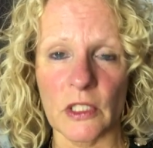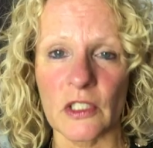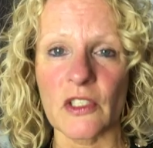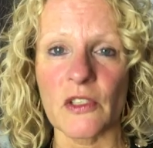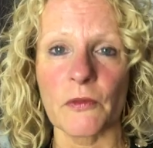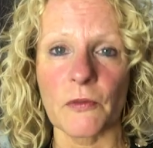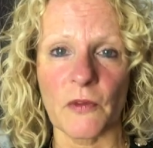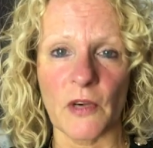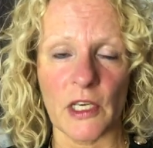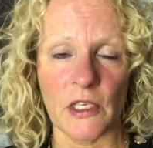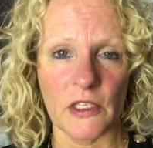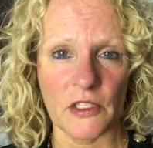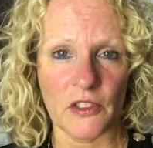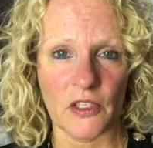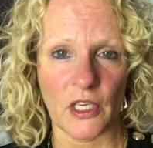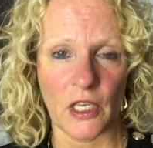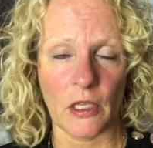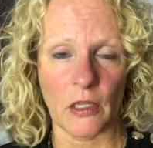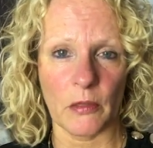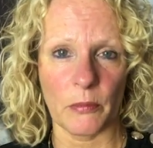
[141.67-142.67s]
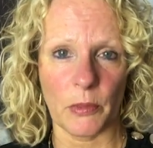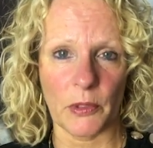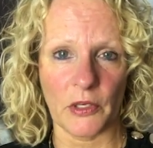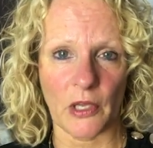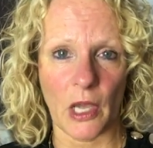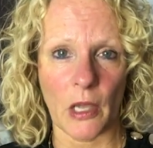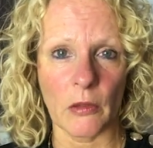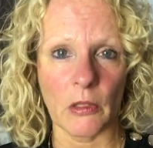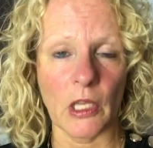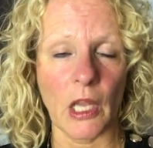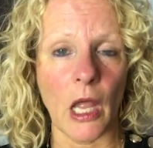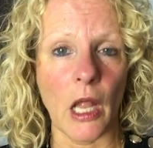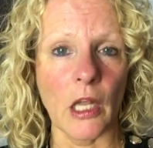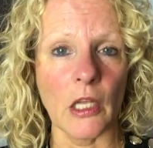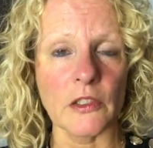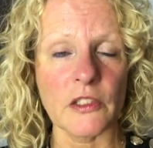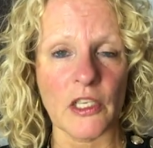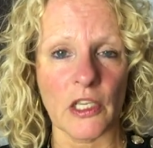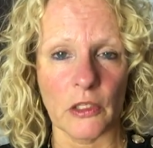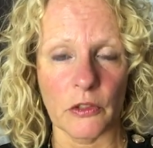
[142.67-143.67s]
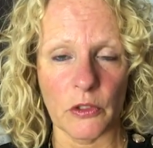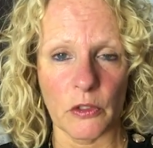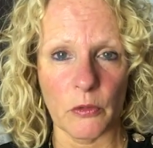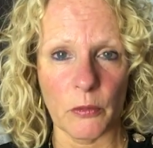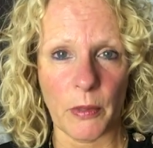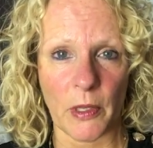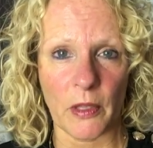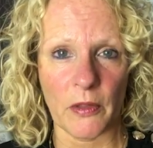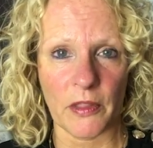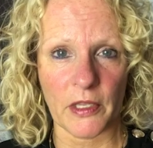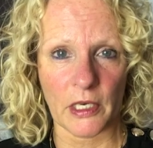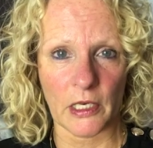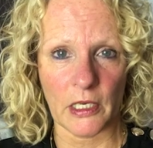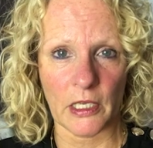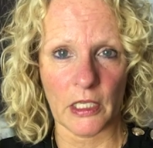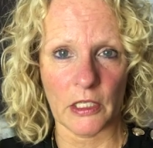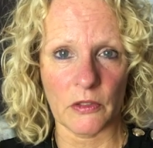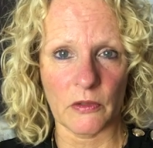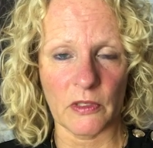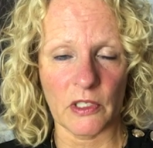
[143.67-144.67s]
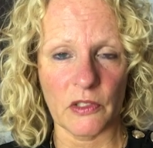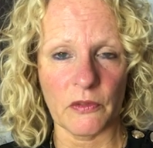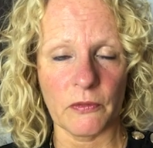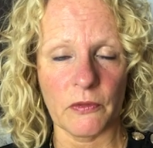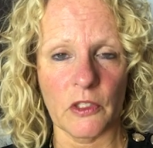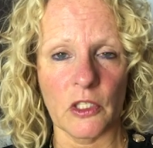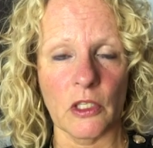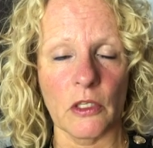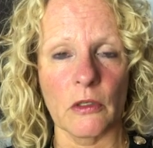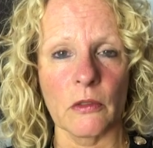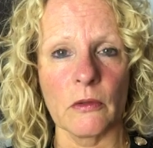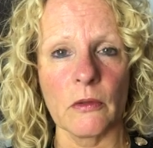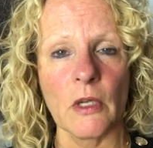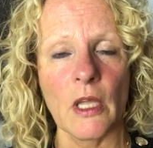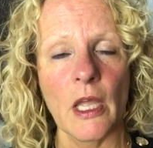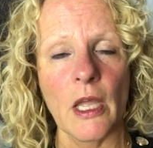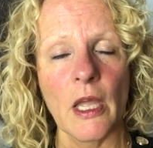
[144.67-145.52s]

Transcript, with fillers: It's a fairy tale, but I'll, I'll tell you about that later in the video.